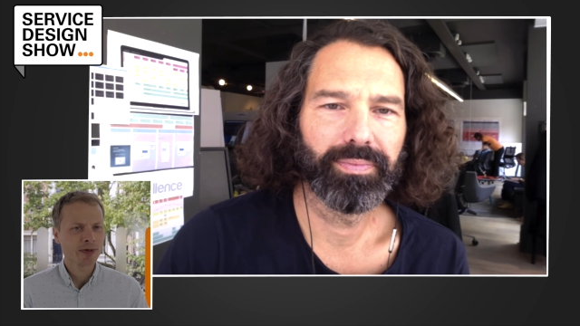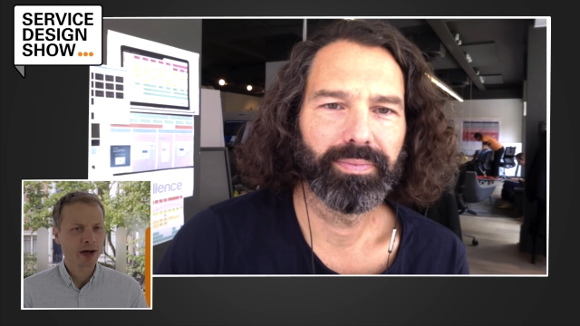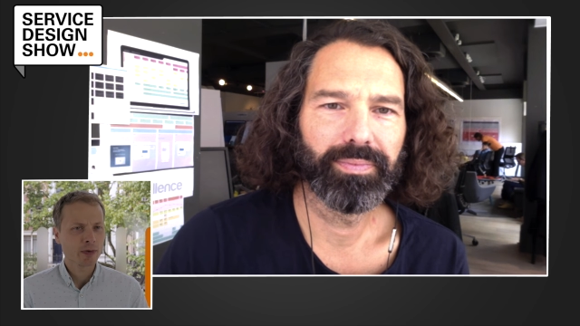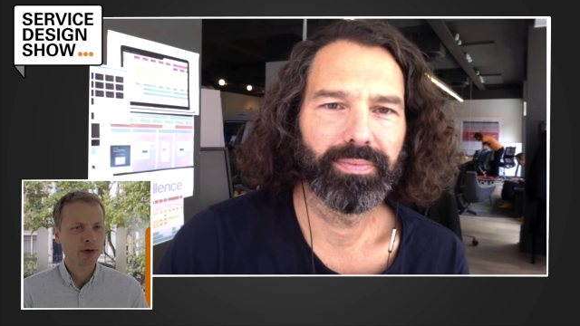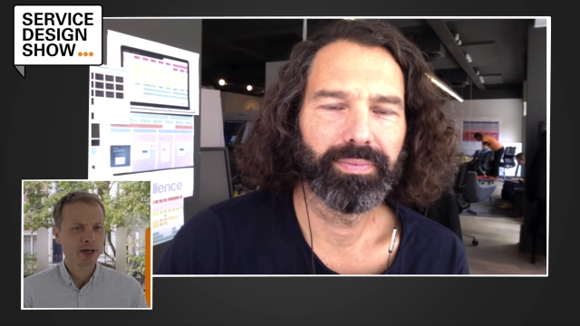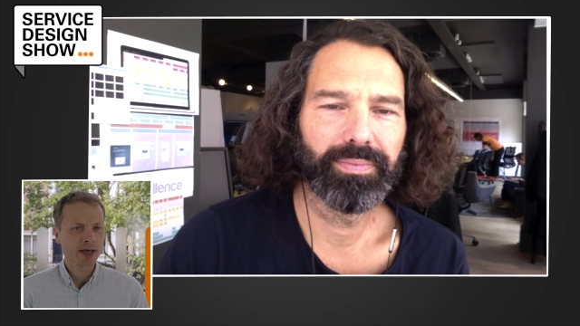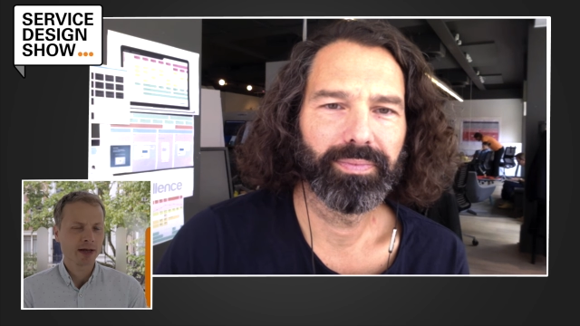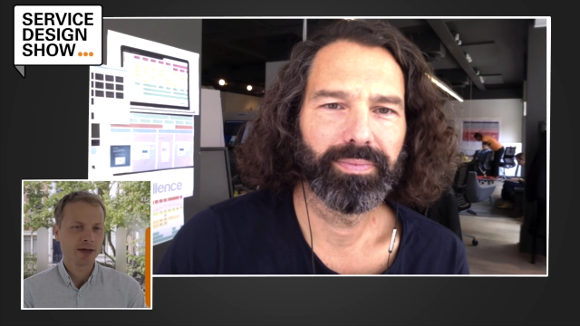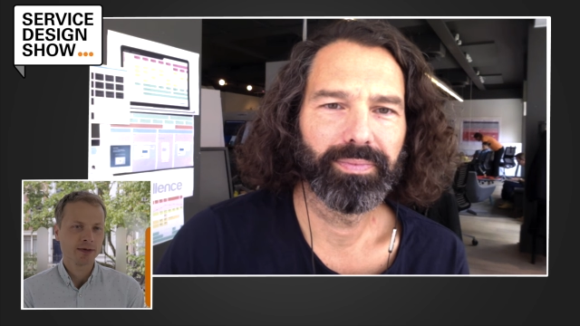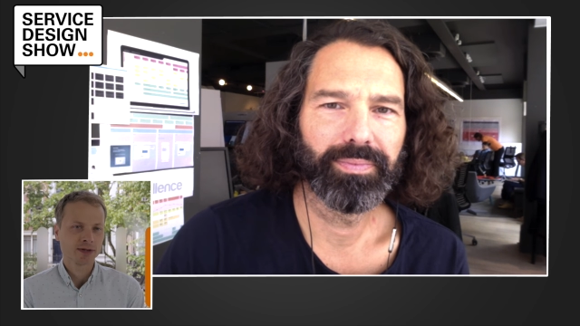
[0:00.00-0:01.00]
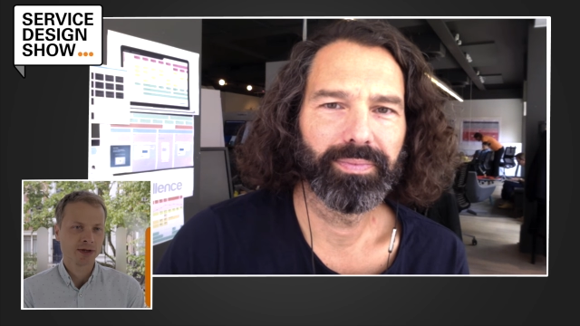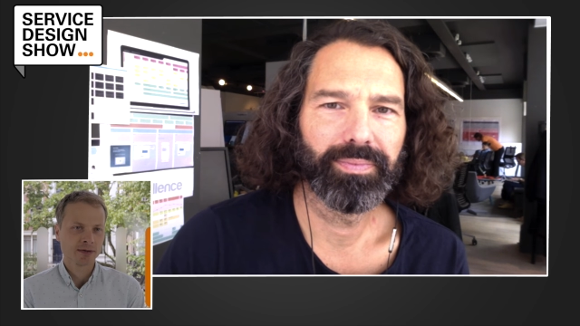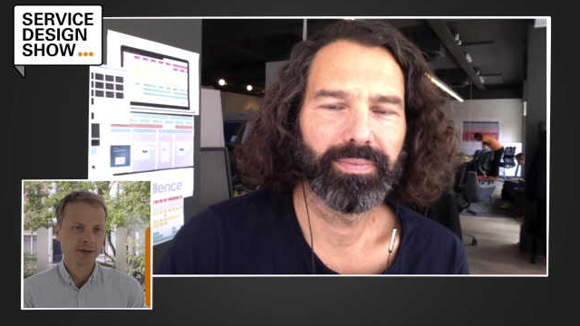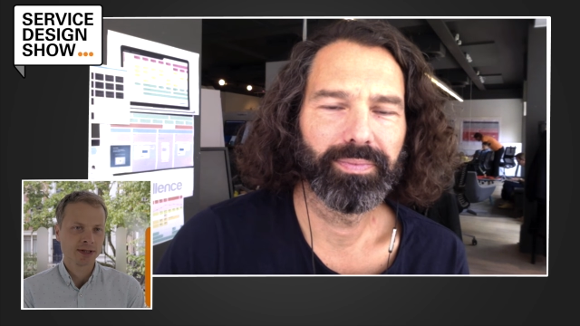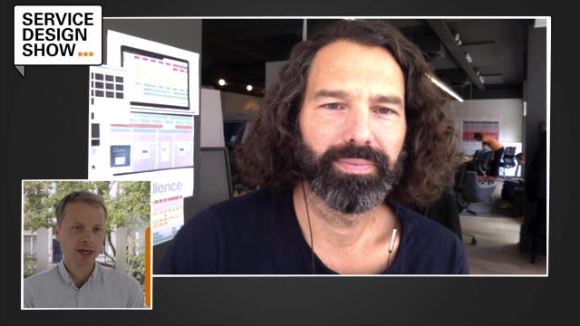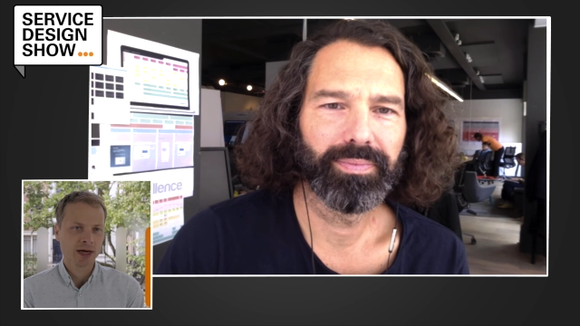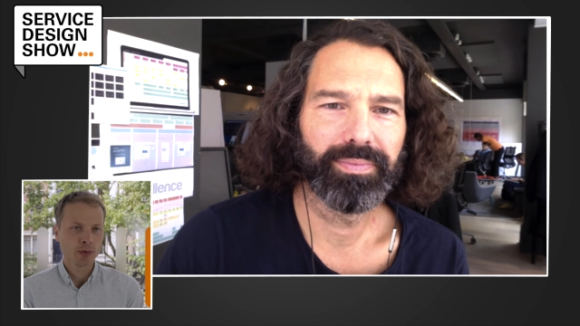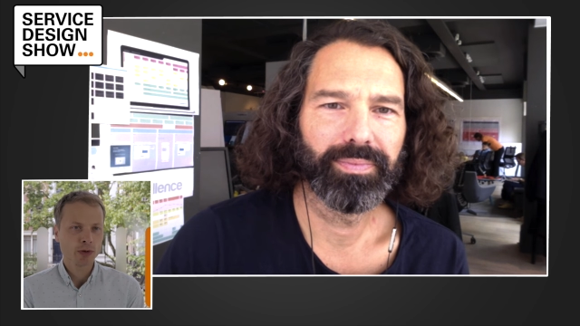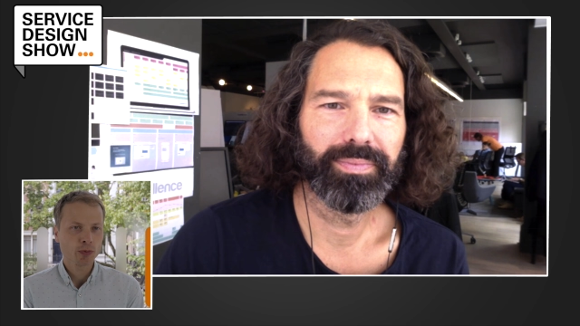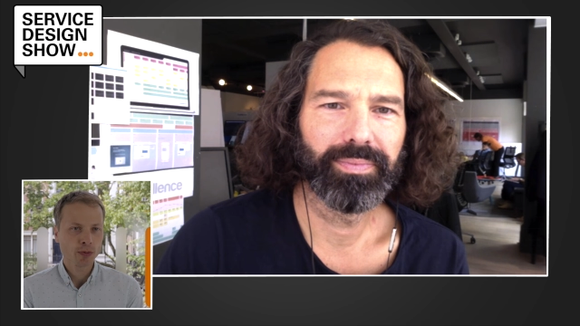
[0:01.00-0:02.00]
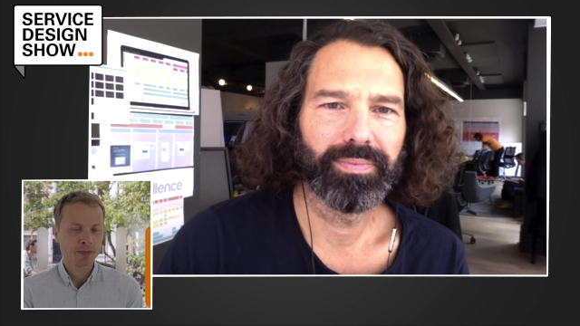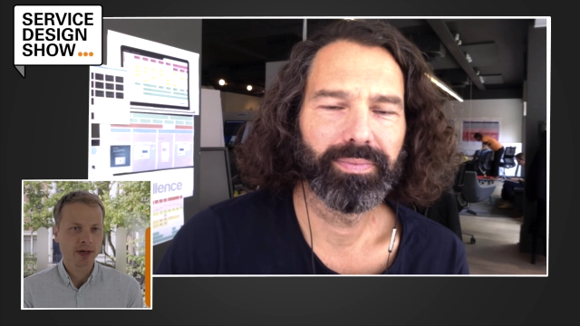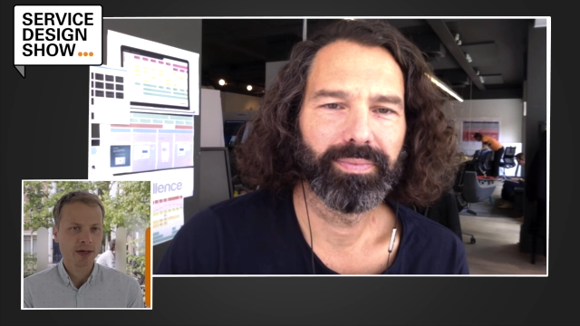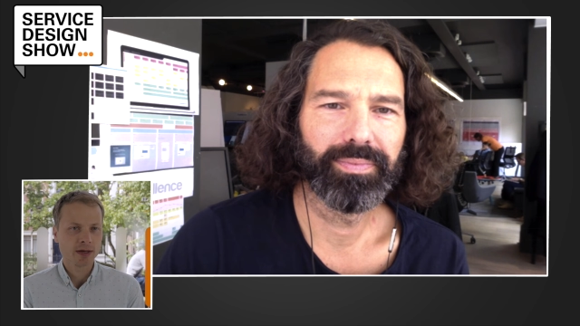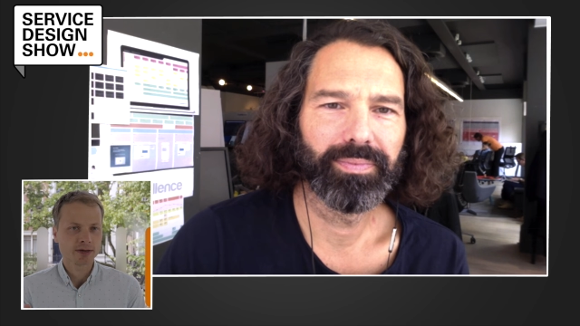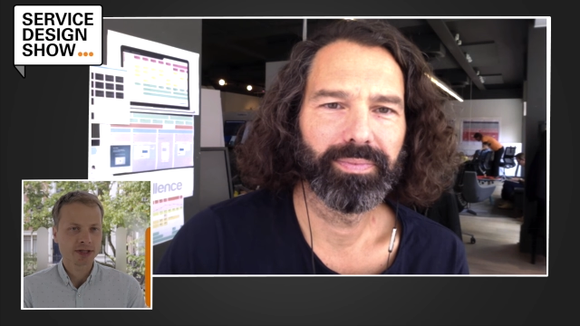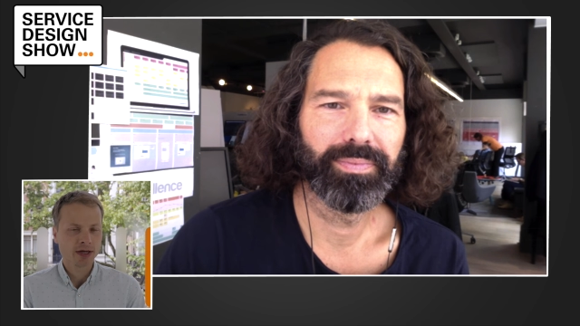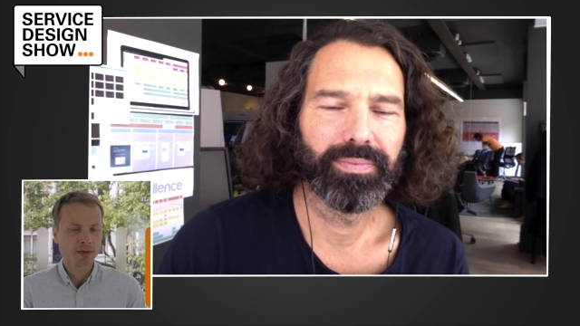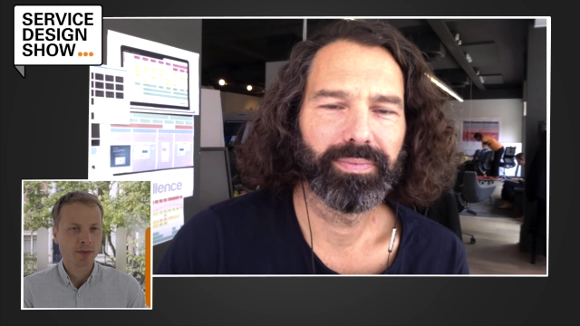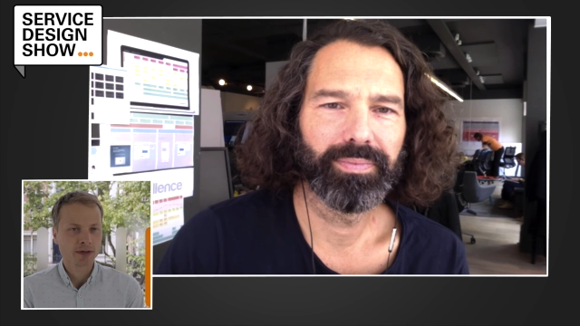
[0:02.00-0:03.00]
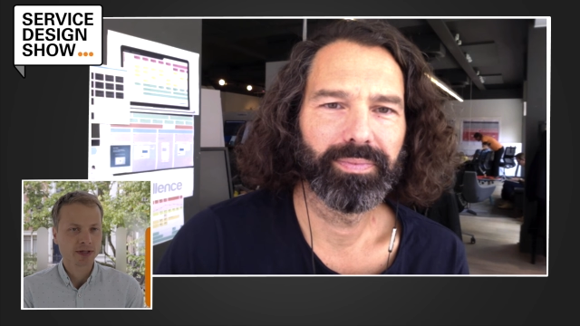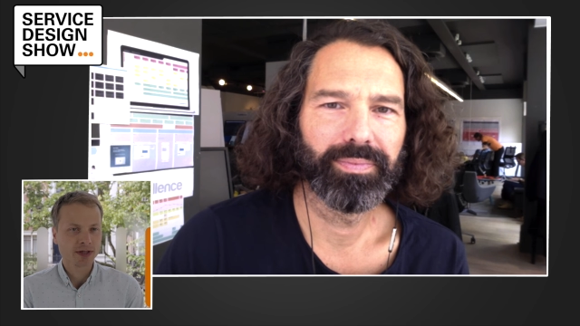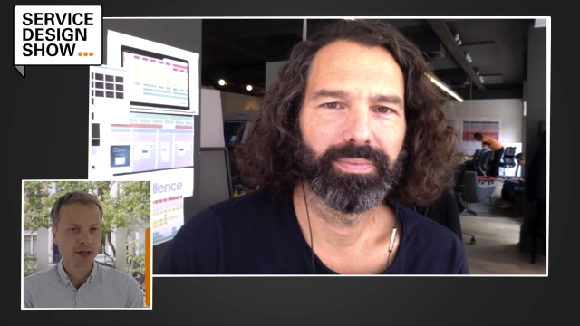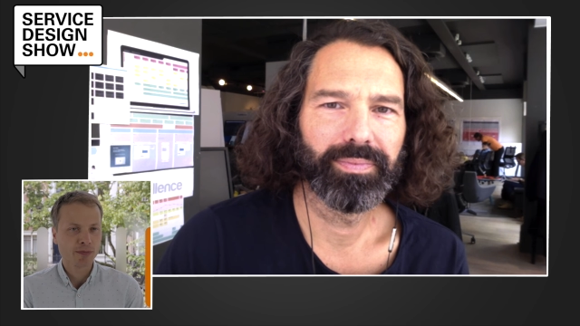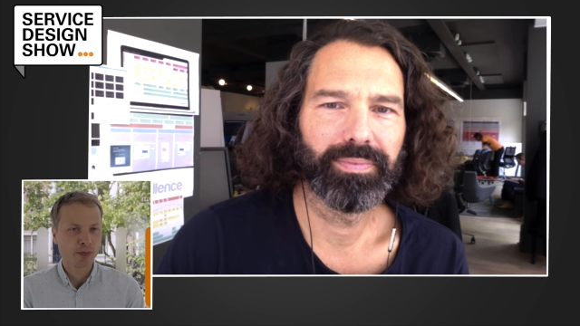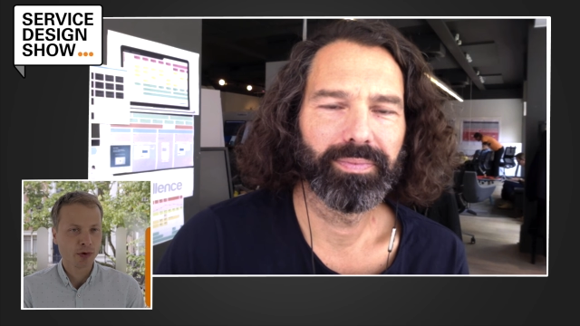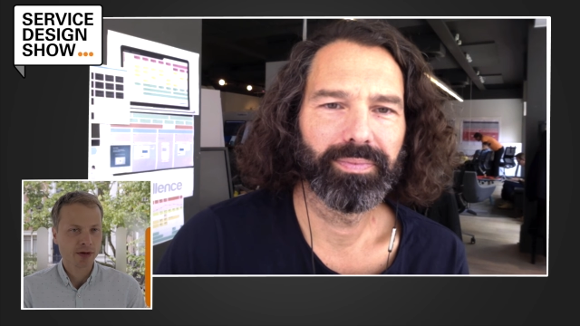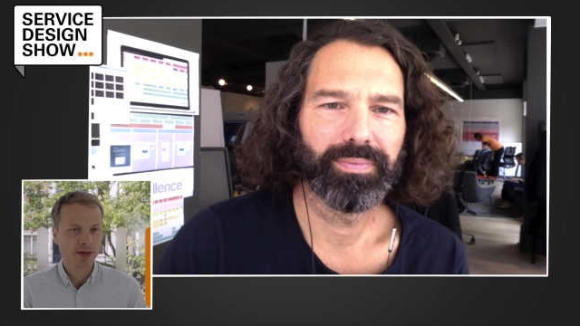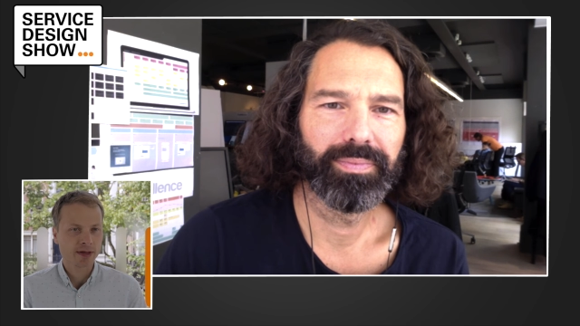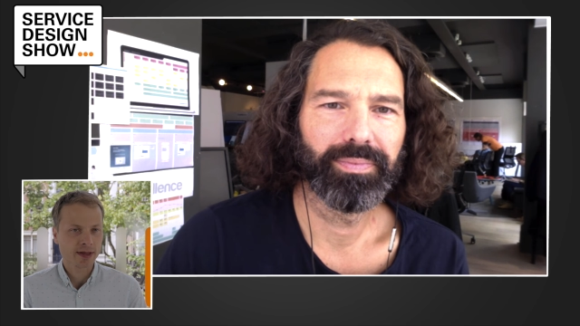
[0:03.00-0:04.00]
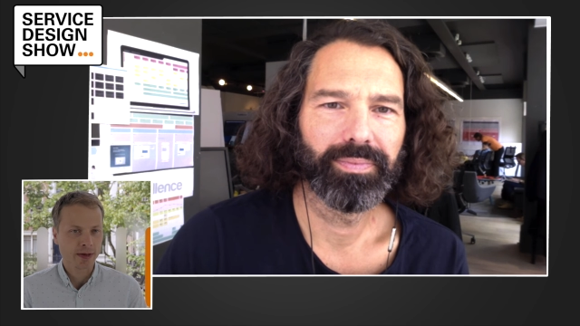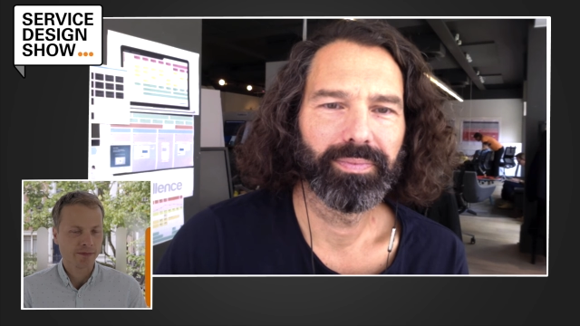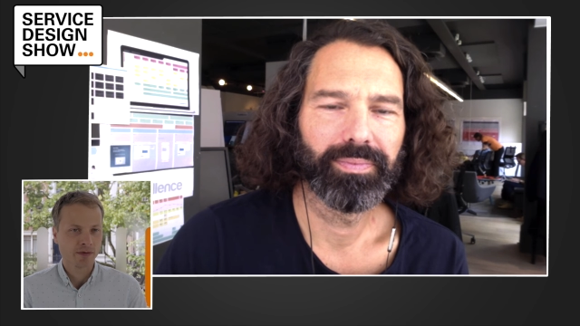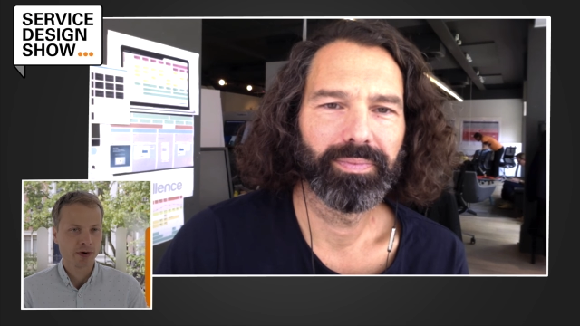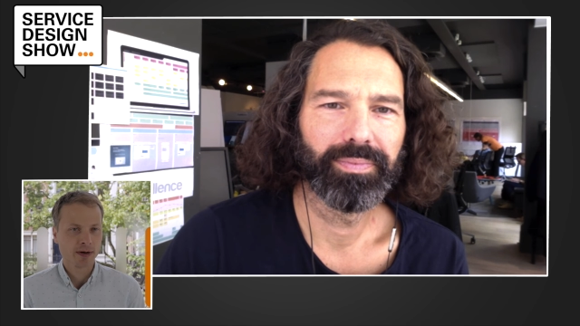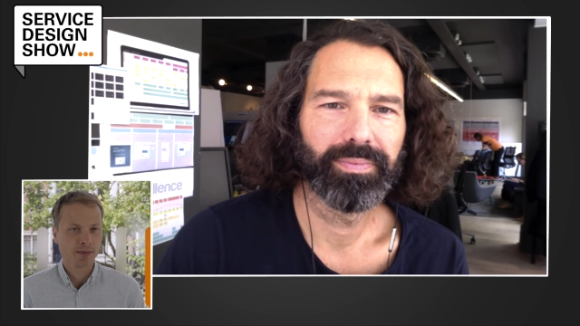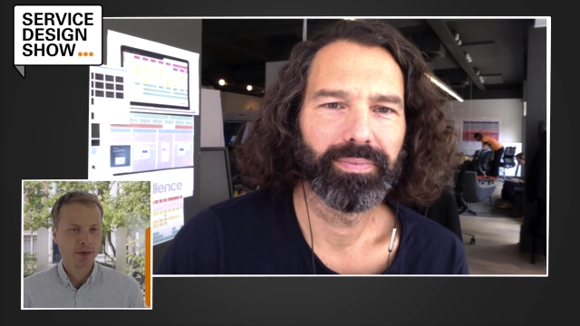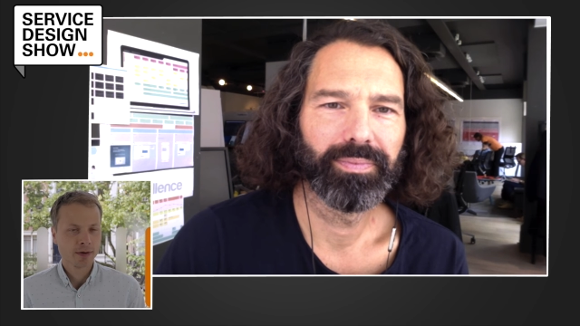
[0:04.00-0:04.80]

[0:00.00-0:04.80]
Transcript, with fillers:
Speaker 1: I want to get into service design, what would be your single most important tip for them?